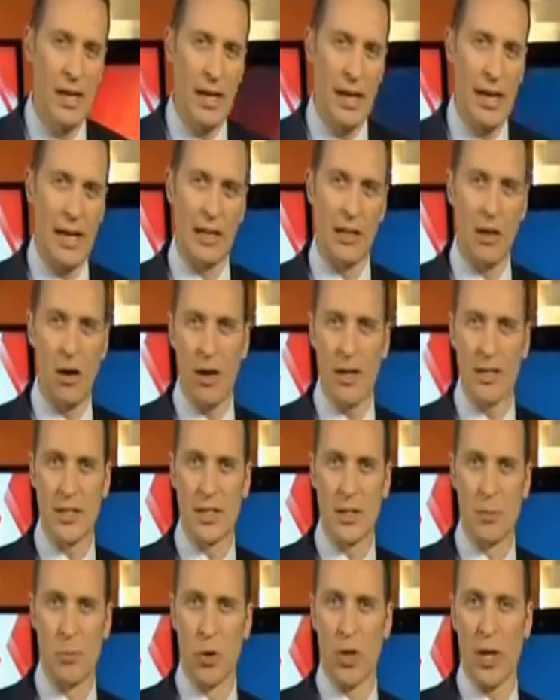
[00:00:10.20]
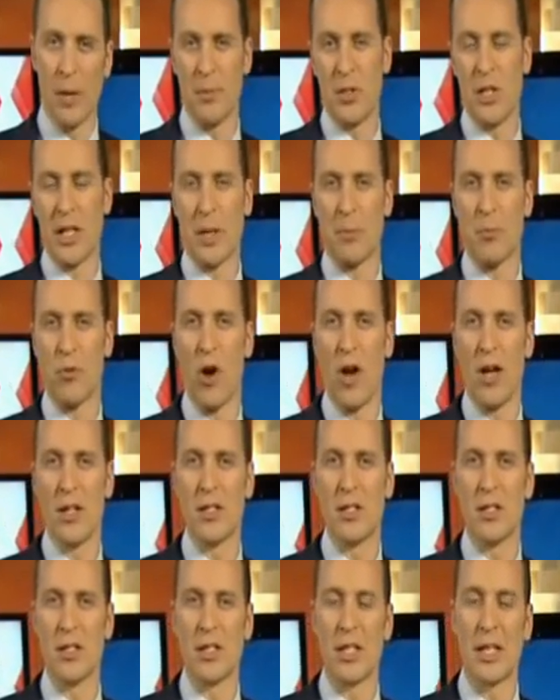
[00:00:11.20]
Airlines to put up ticket
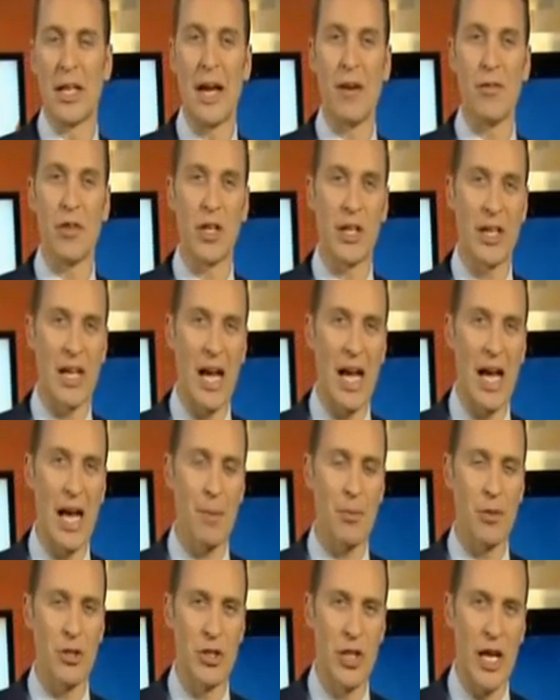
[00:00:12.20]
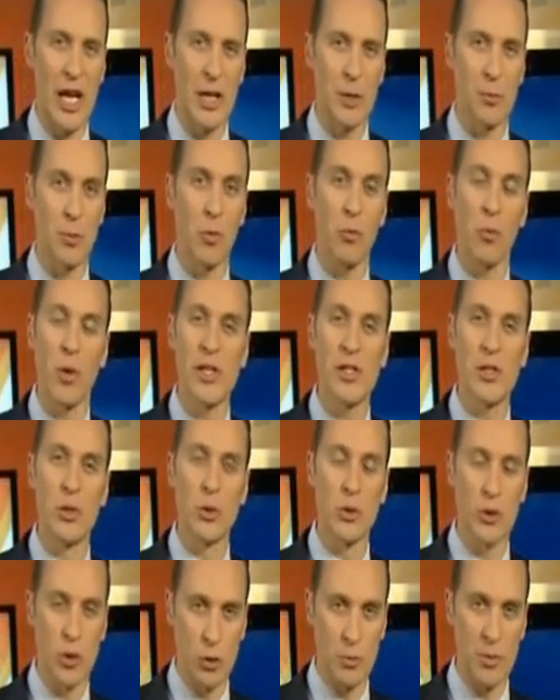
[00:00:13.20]
prices to cover the carbon tax, but
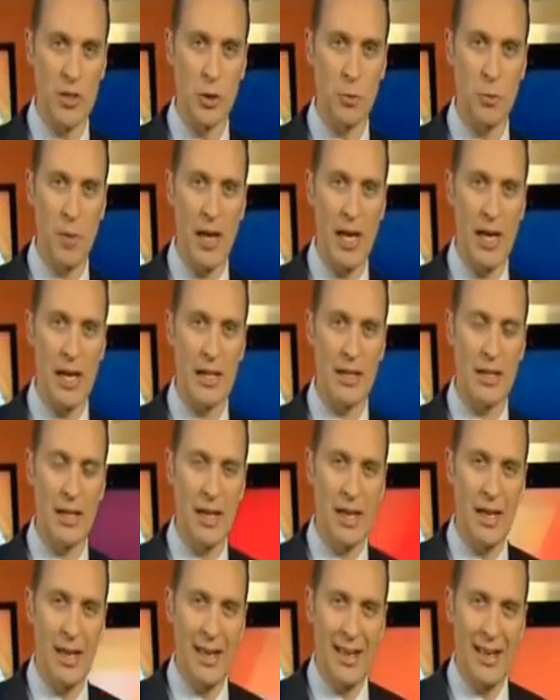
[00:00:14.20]
regionals could be spared.